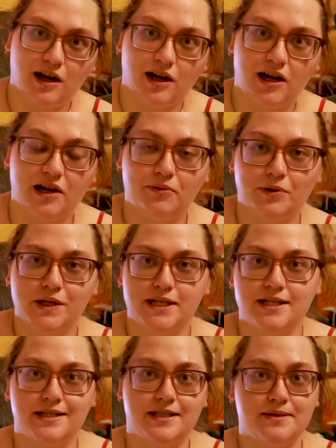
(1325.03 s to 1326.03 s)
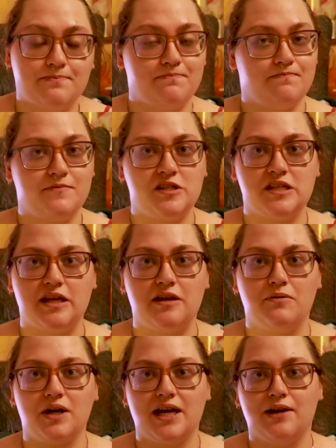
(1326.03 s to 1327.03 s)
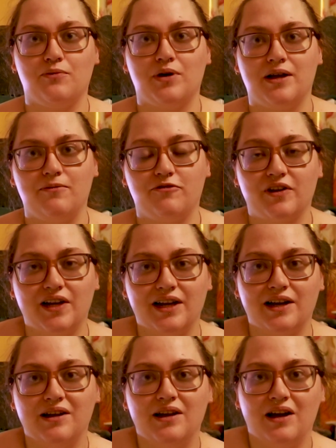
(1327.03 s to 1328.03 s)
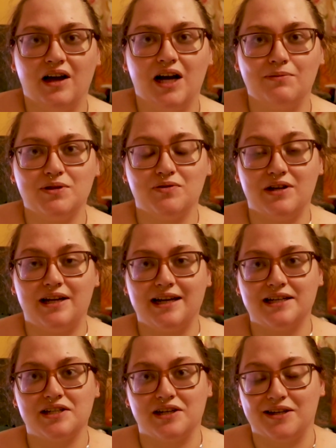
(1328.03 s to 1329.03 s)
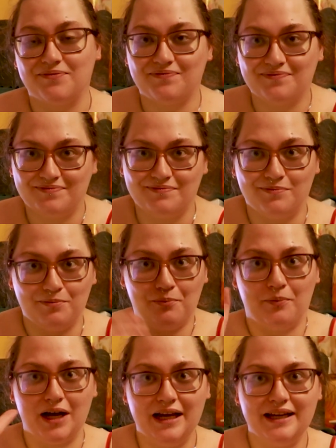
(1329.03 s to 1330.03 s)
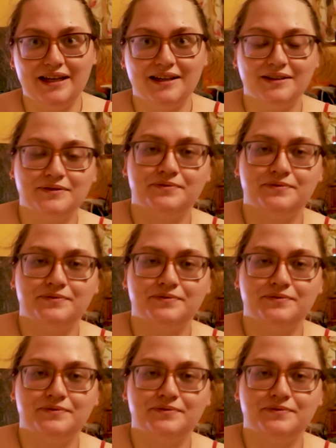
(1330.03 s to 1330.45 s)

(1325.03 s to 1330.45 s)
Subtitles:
I will see you again when I'm feeling up to it next time. Bye!